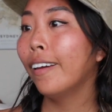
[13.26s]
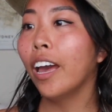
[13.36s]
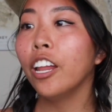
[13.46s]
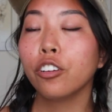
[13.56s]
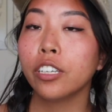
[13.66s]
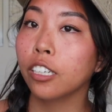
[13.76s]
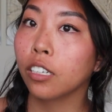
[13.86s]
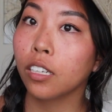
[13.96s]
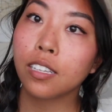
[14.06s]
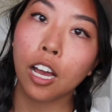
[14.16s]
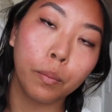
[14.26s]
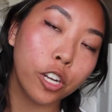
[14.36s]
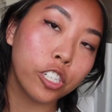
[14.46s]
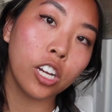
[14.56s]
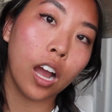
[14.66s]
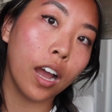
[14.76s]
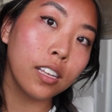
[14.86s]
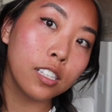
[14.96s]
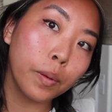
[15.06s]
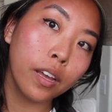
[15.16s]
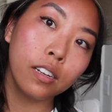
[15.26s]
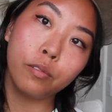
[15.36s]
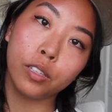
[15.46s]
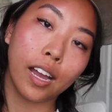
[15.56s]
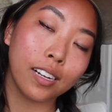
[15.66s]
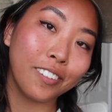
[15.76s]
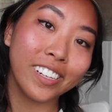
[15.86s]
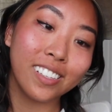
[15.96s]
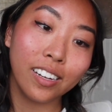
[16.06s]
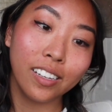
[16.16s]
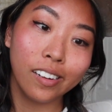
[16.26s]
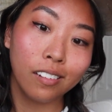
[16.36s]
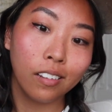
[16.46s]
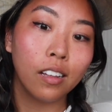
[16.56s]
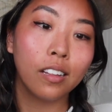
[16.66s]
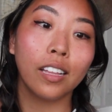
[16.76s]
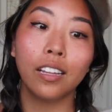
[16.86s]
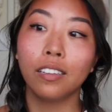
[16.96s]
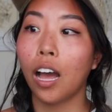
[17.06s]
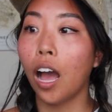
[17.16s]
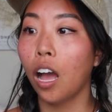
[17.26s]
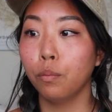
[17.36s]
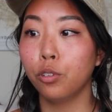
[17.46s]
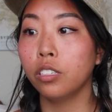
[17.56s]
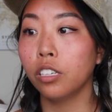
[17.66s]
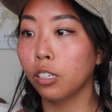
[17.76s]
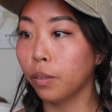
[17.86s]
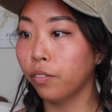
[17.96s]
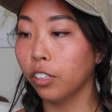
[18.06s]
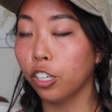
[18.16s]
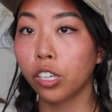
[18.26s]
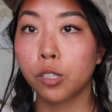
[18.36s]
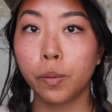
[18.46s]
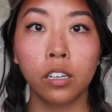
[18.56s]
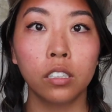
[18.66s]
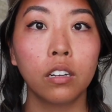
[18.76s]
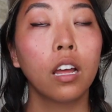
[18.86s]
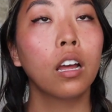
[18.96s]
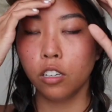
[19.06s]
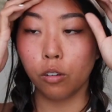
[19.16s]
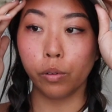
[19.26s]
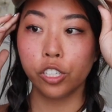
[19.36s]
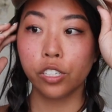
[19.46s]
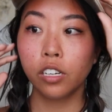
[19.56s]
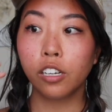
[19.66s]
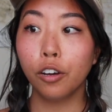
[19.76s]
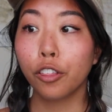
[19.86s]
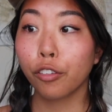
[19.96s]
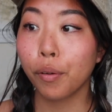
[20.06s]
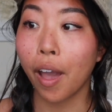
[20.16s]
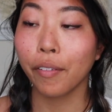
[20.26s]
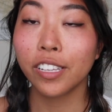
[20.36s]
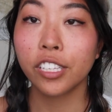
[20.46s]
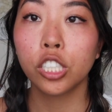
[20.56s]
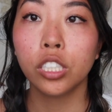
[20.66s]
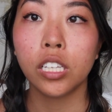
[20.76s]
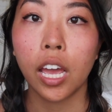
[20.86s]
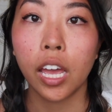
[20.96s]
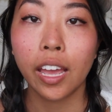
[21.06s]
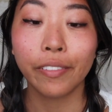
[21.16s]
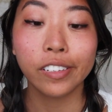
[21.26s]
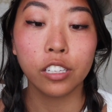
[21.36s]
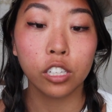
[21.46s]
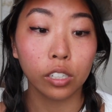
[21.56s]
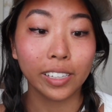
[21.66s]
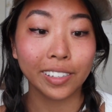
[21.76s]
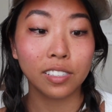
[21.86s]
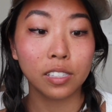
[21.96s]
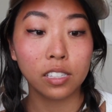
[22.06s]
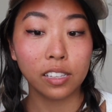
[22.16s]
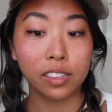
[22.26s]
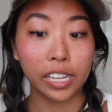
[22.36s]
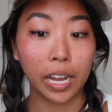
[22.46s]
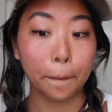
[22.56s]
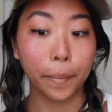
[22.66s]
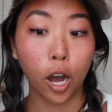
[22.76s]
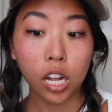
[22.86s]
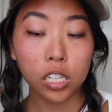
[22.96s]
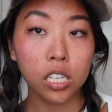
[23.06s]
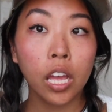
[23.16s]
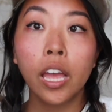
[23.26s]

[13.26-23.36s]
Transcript: and you're curious how much I spent with the activities I did, then I'm just here to be fully transparent. We're just going to go through every single day, every single thing I bought